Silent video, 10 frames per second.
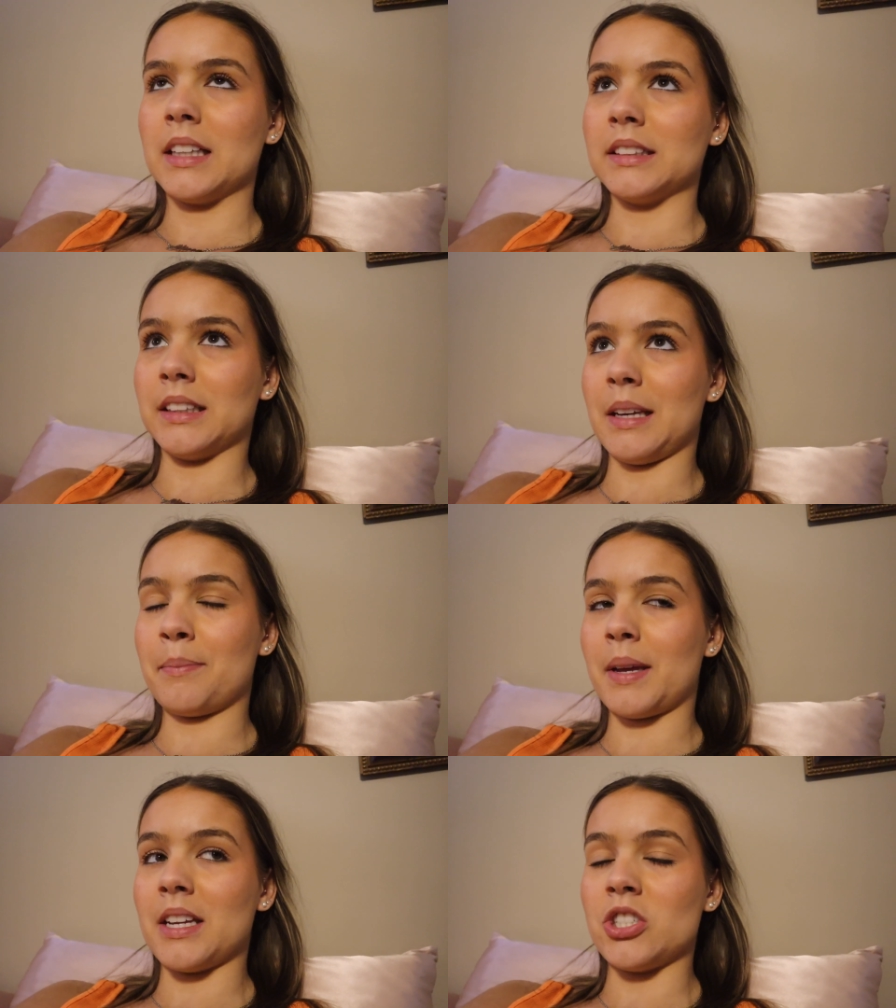
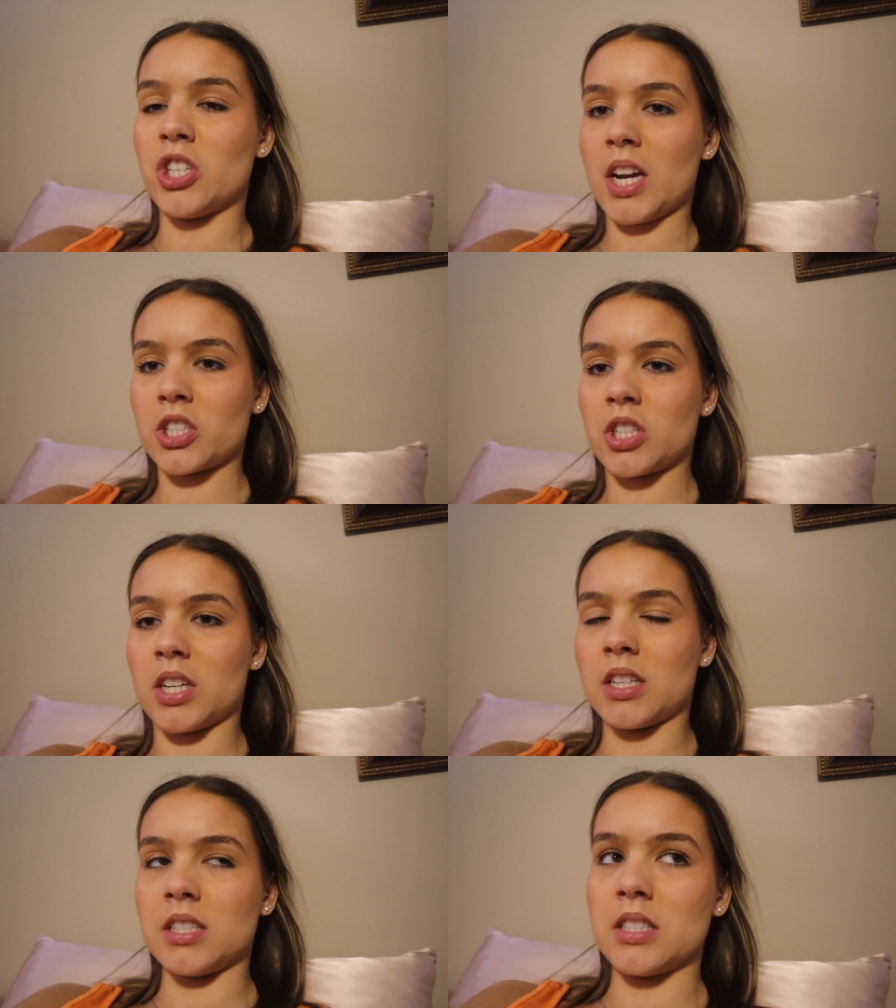lip
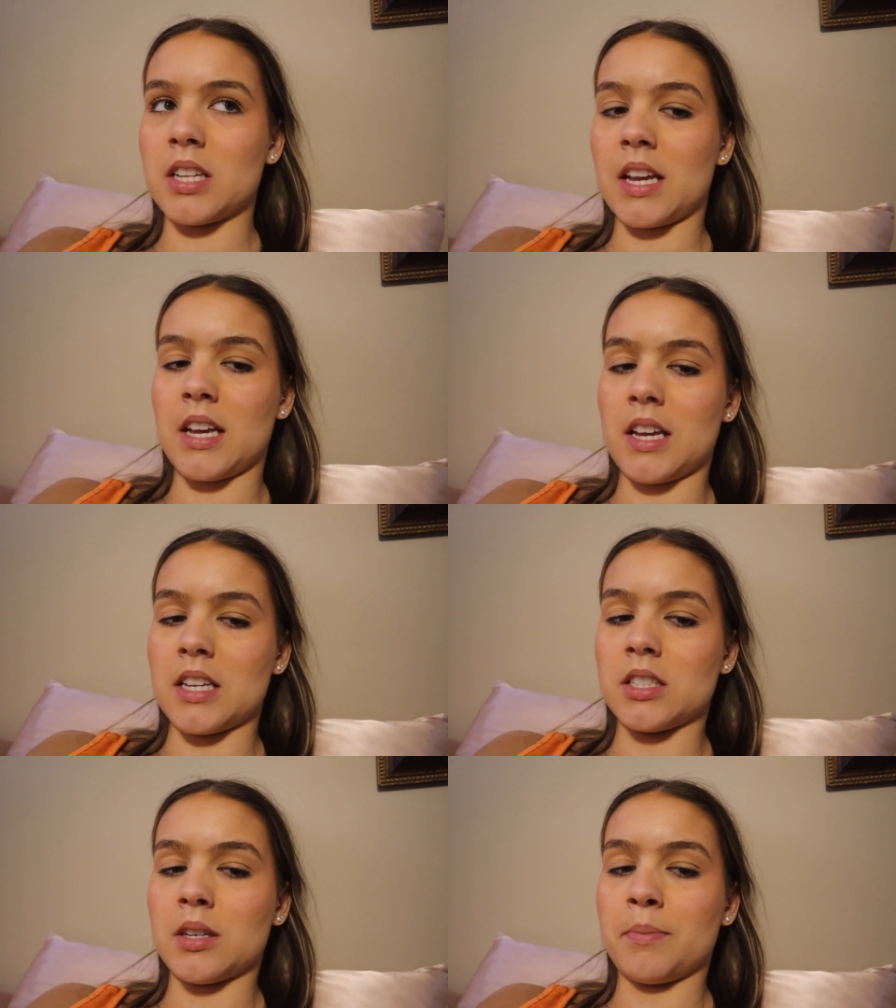injections
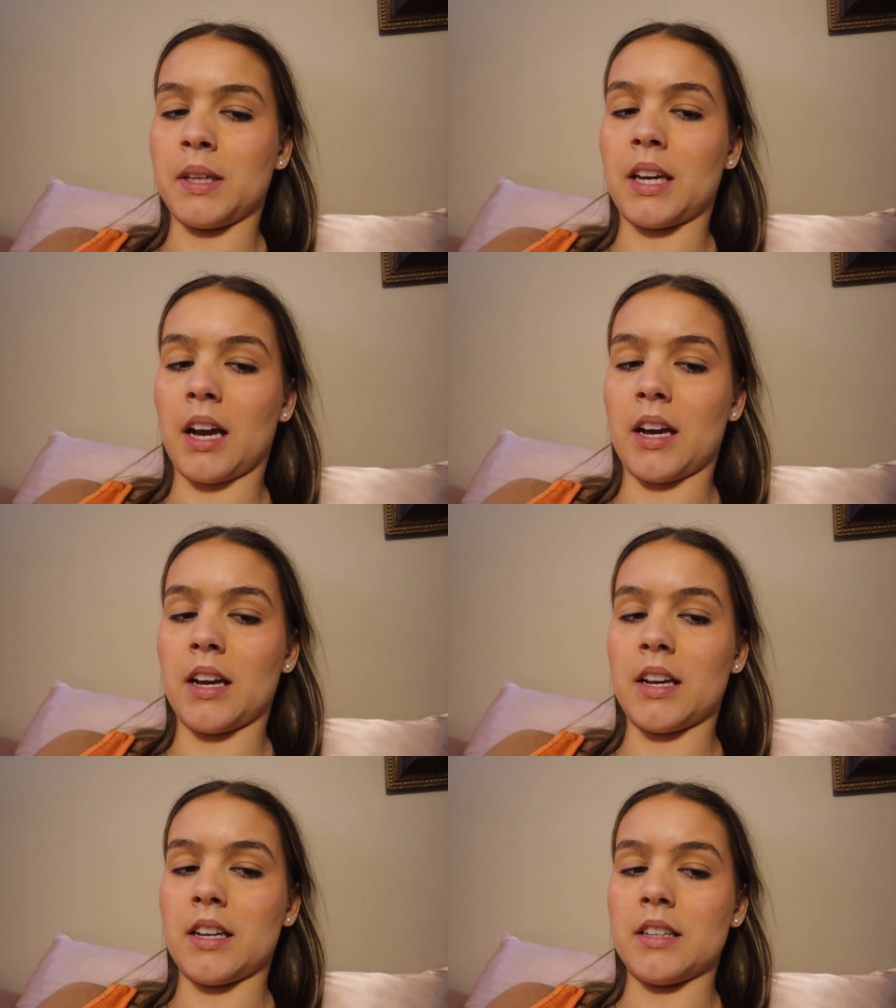is
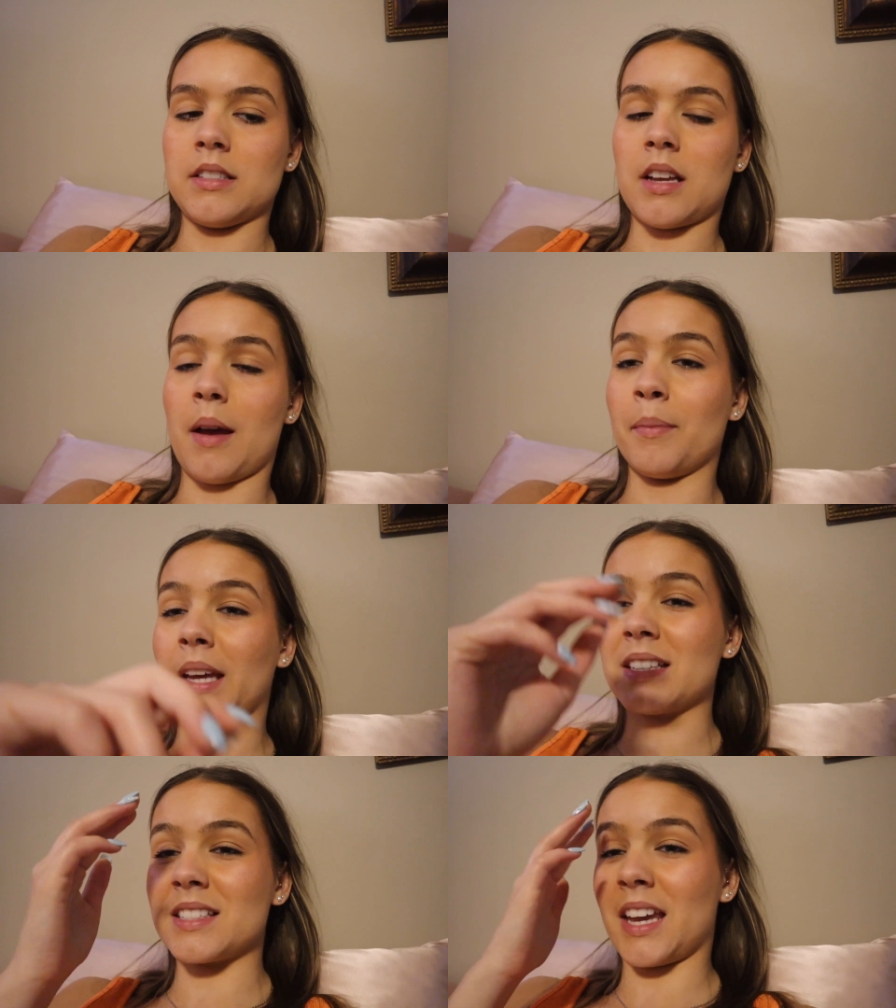because I'm
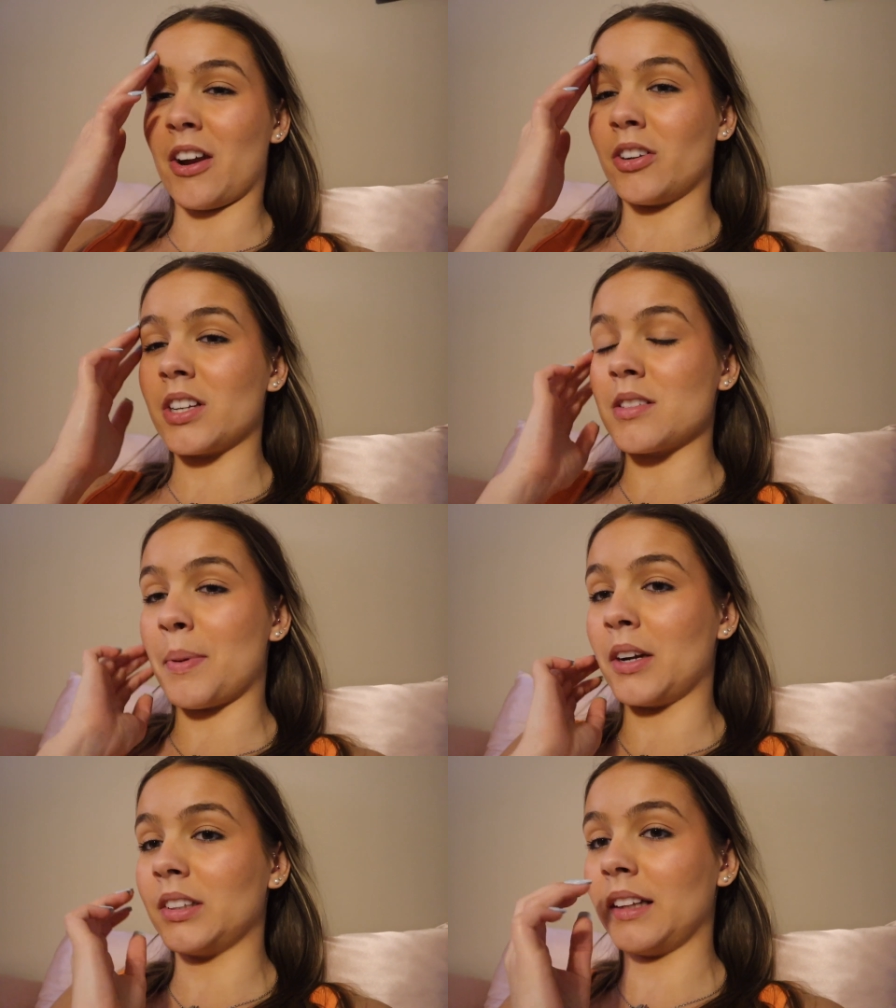like scared, because
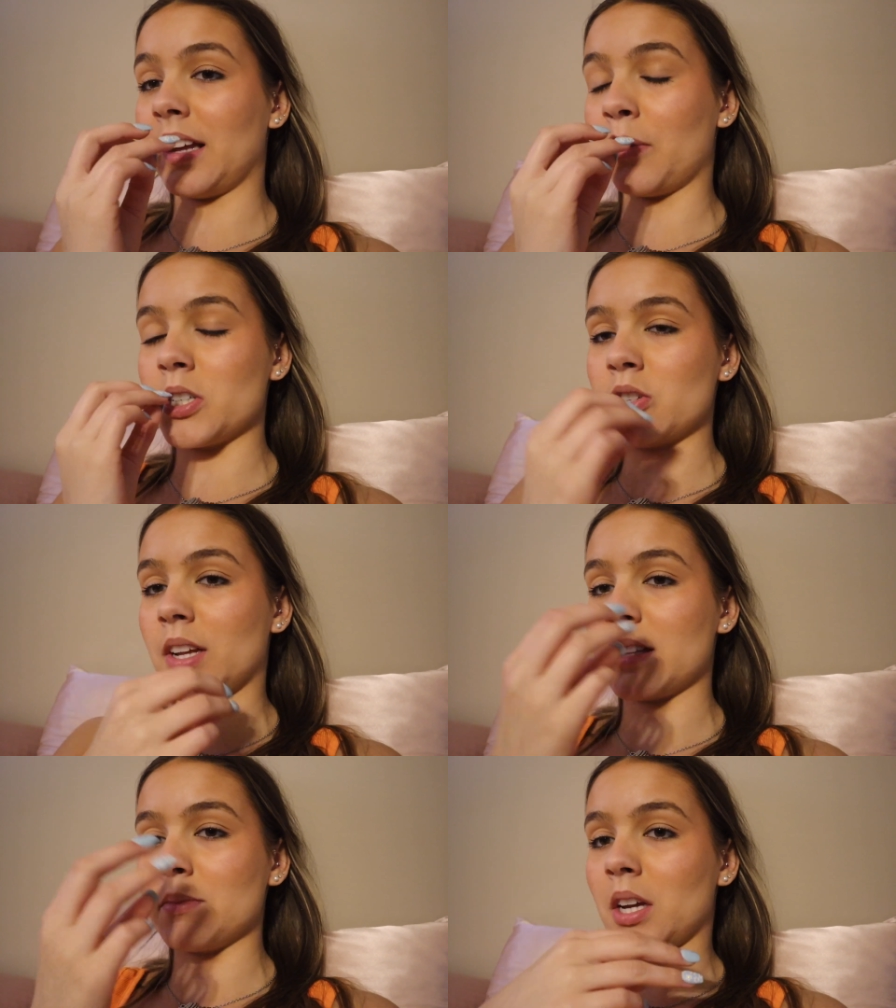apparently like once you
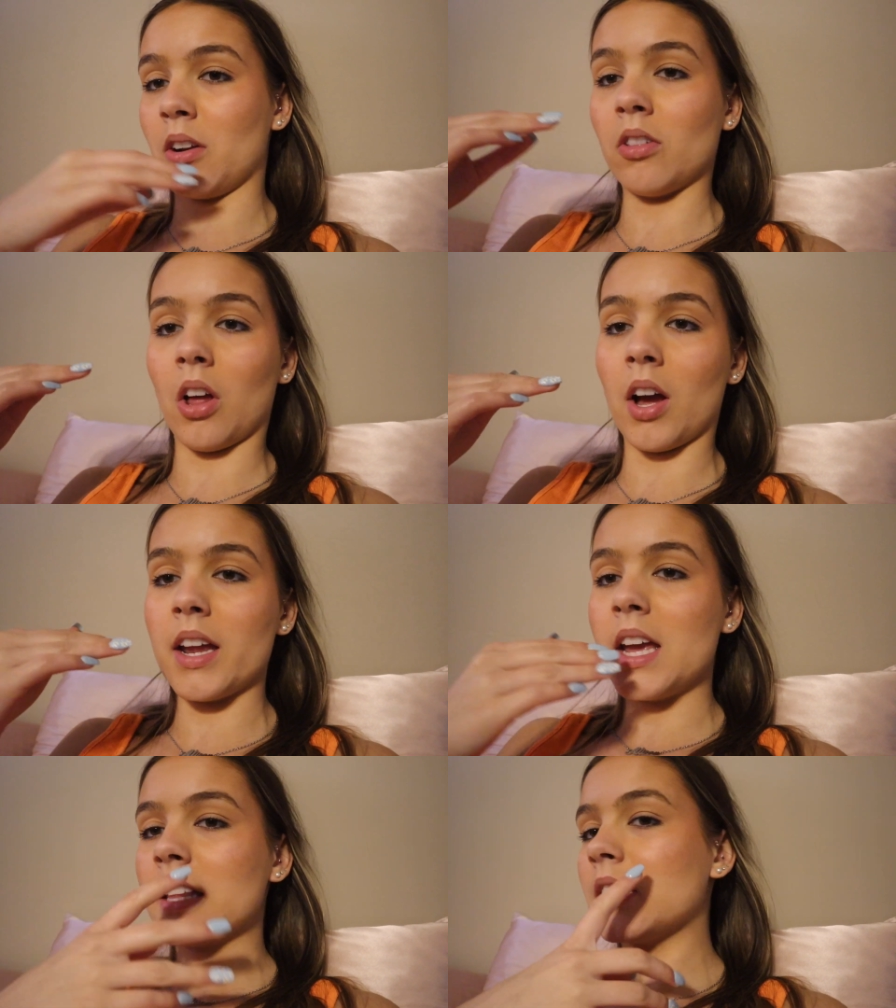get them done a
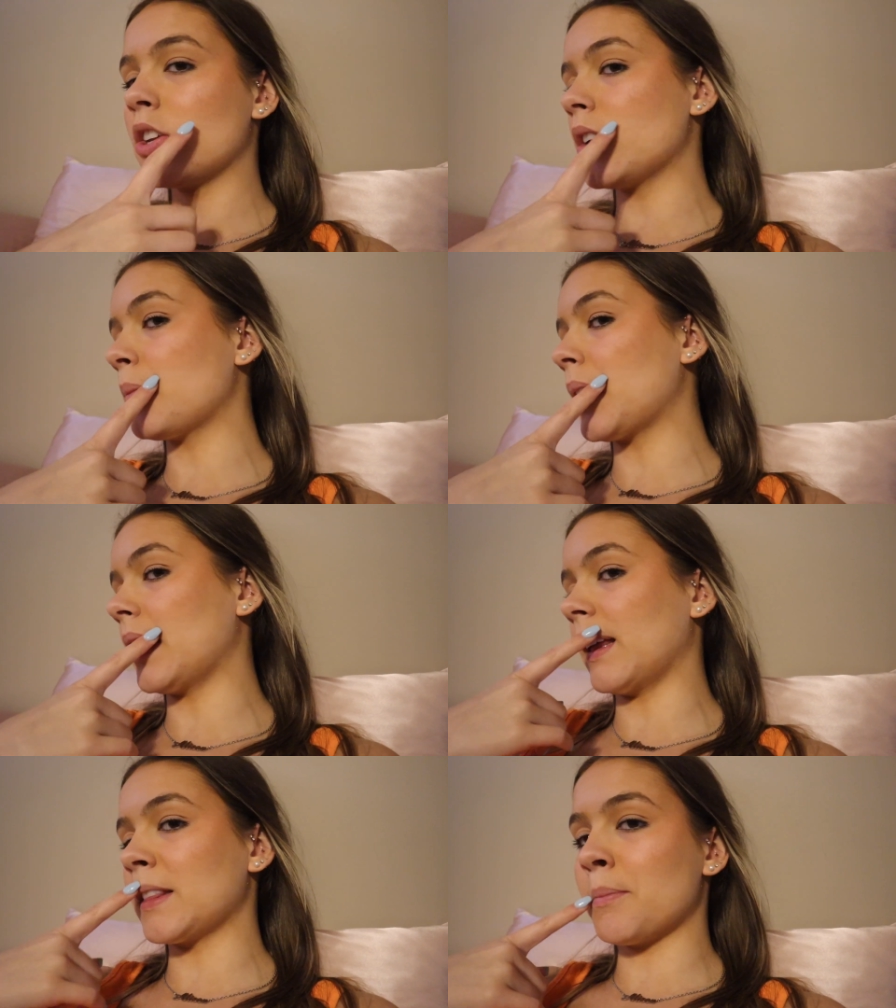lot, then you end up
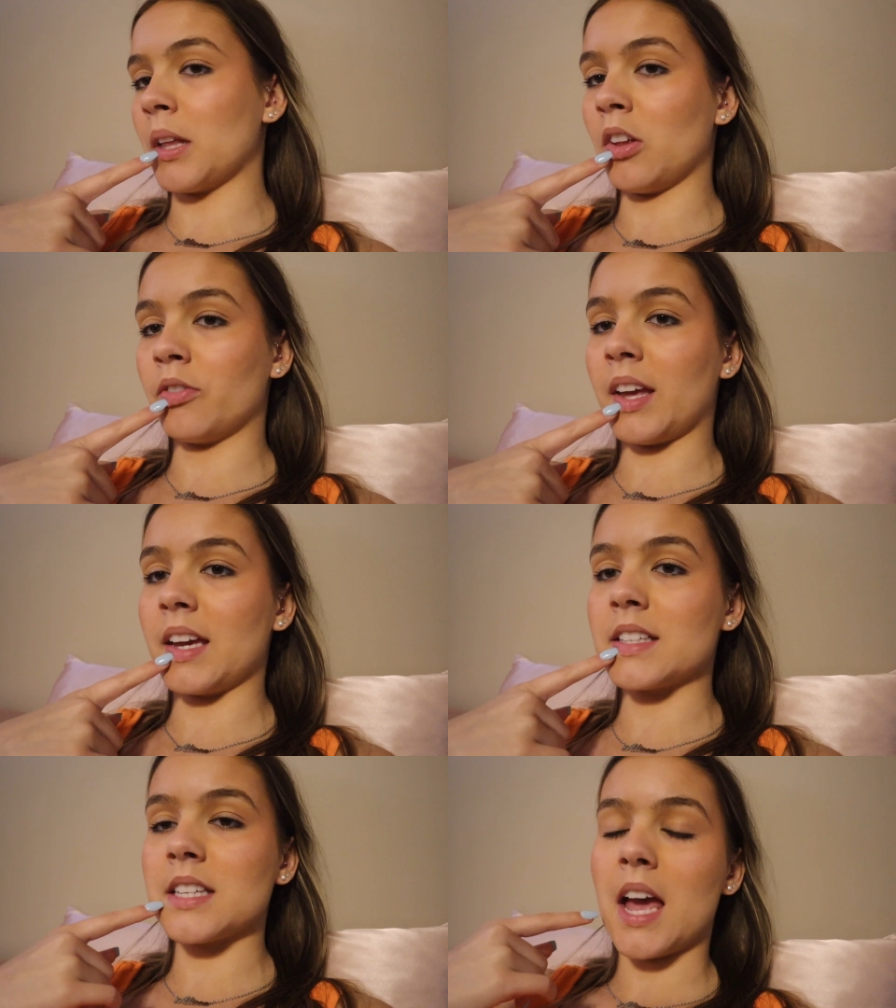getting like the pillow
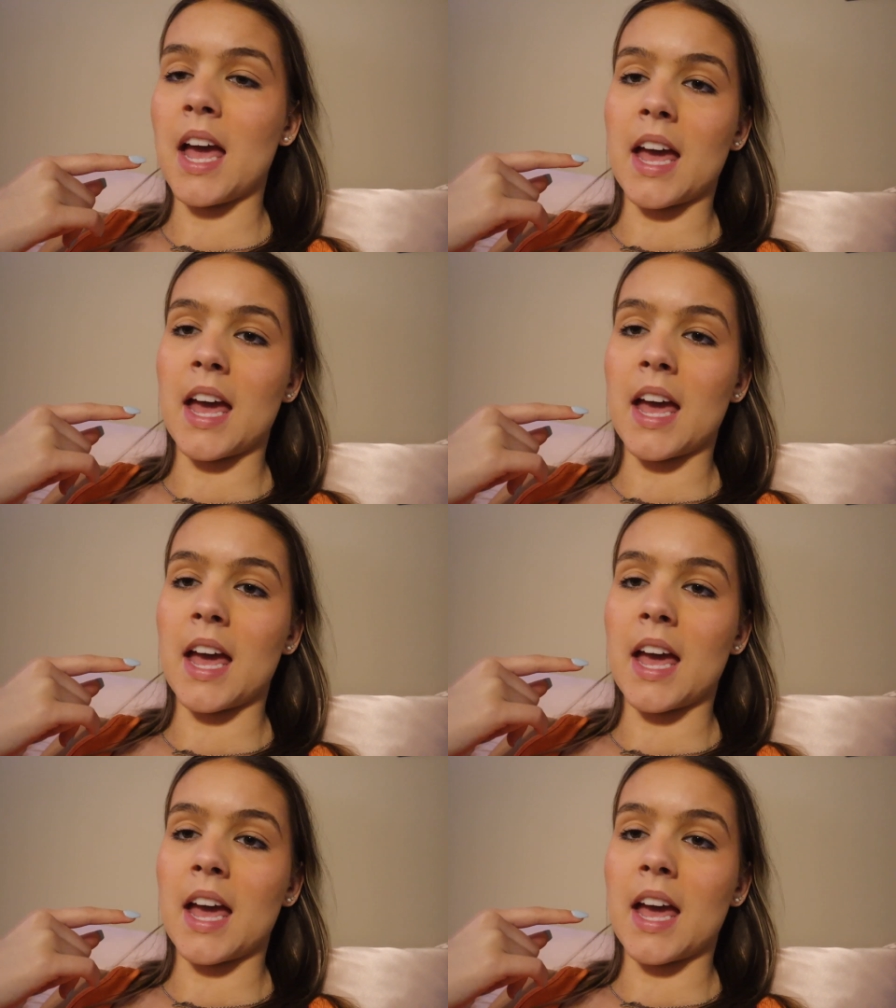face,